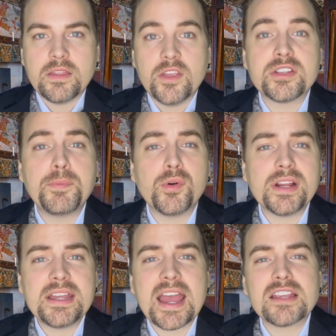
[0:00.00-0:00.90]
The
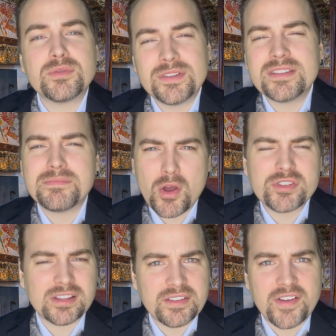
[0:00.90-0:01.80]
supporting cast was
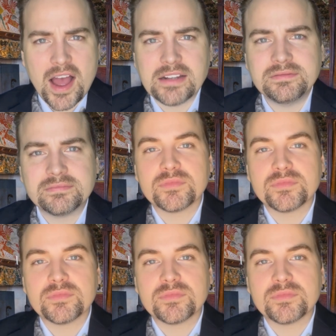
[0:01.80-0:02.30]
mostly fine.